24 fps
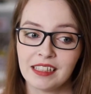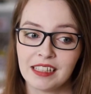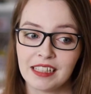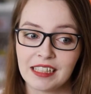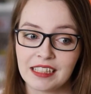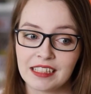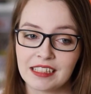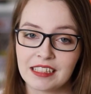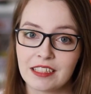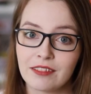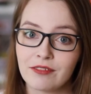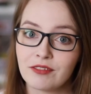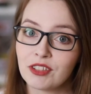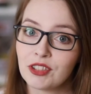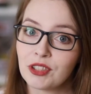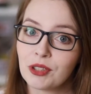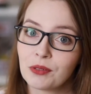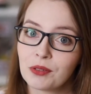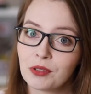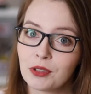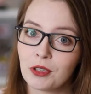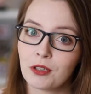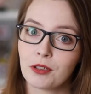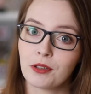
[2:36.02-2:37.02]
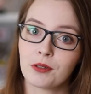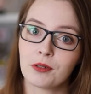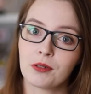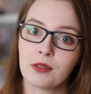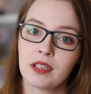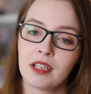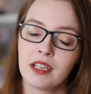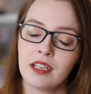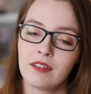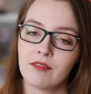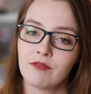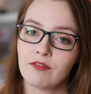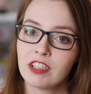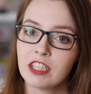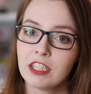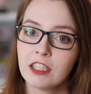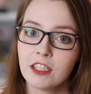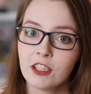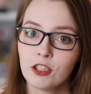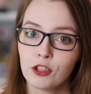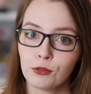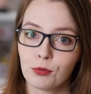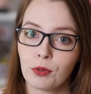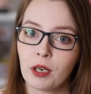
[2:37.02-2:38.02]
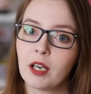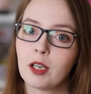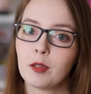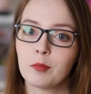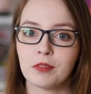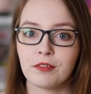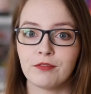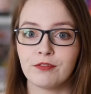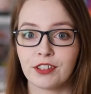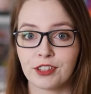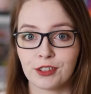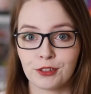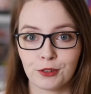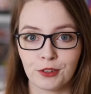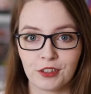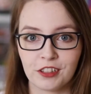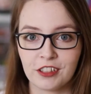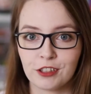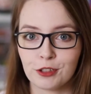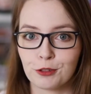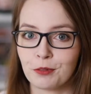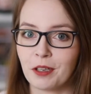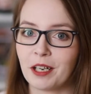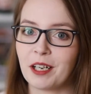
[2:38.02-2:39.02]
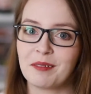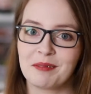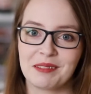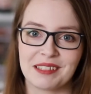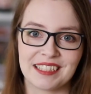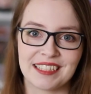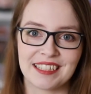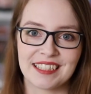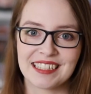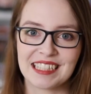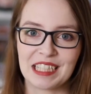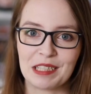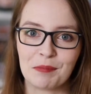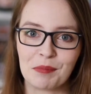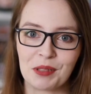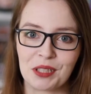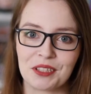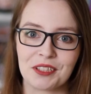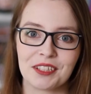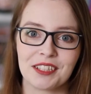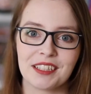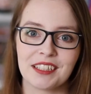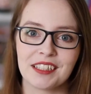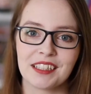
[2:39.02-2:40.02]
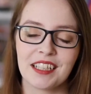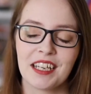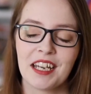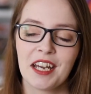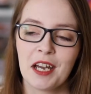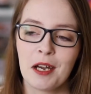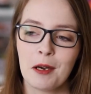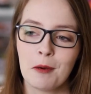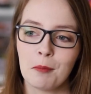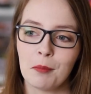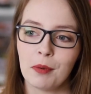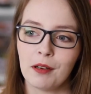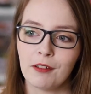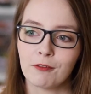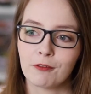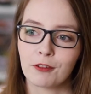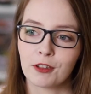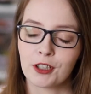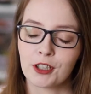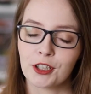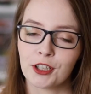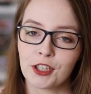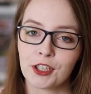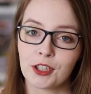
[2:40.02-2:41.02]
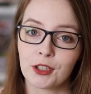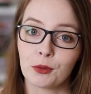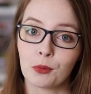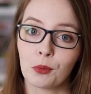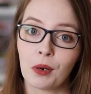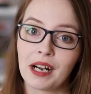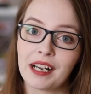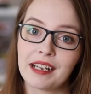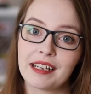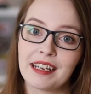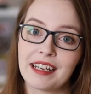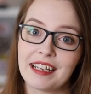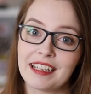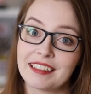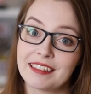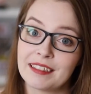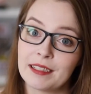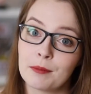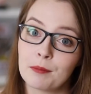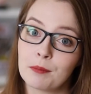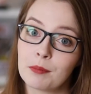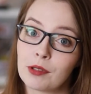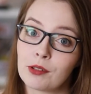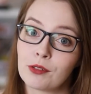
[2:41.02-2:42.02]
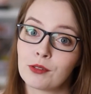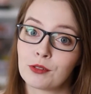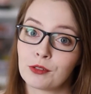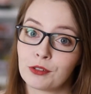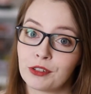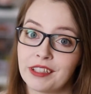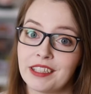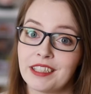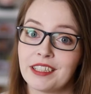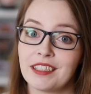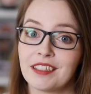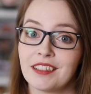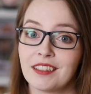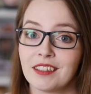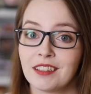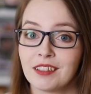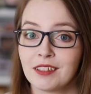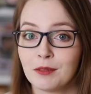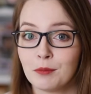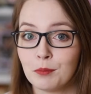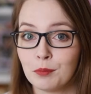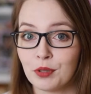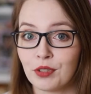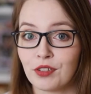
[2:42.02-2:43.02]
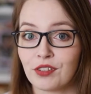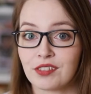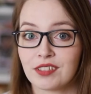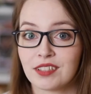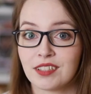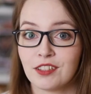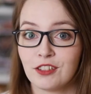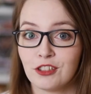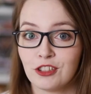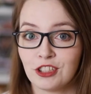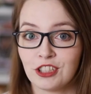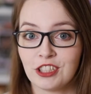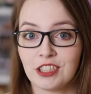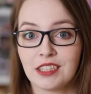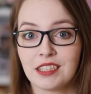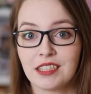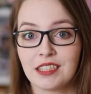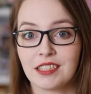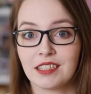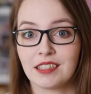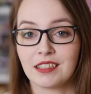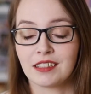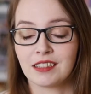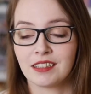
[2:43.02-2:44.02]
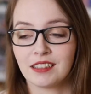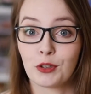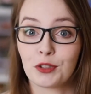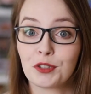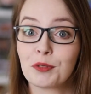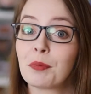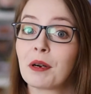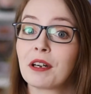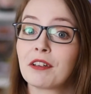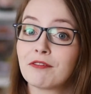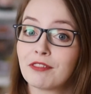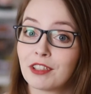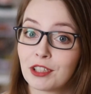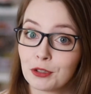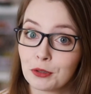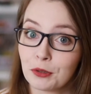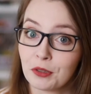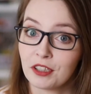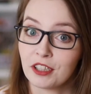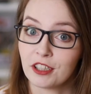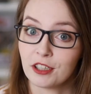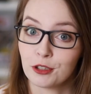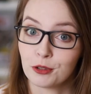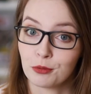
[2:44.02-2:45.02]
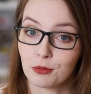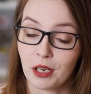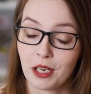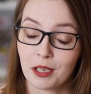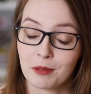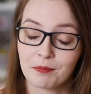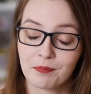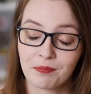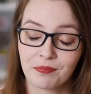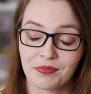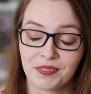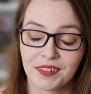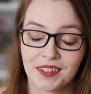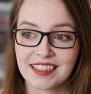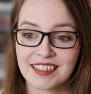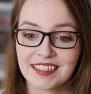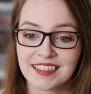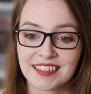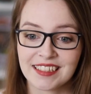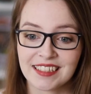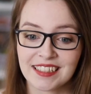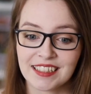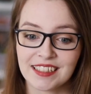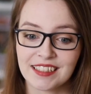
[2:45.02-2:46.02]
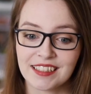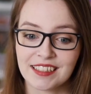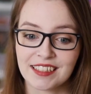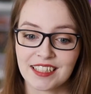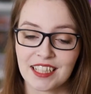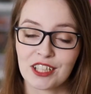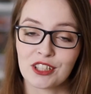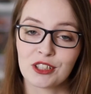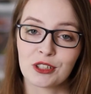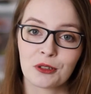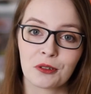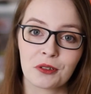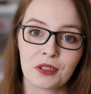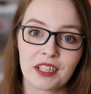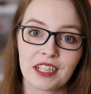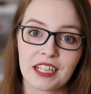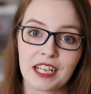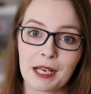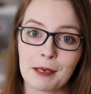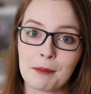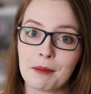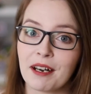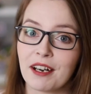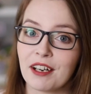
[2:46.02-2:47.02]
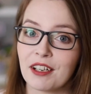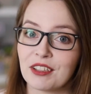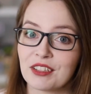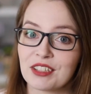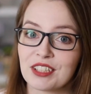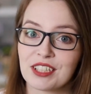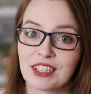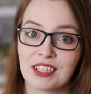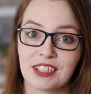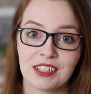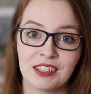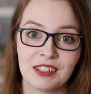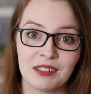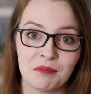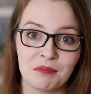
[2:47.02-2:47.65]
And if you don't know, V.E. Schwab and Victoria Schwab is the same person, but for her YA and middle grade books, she goes by Victoria Schwab. This is a story about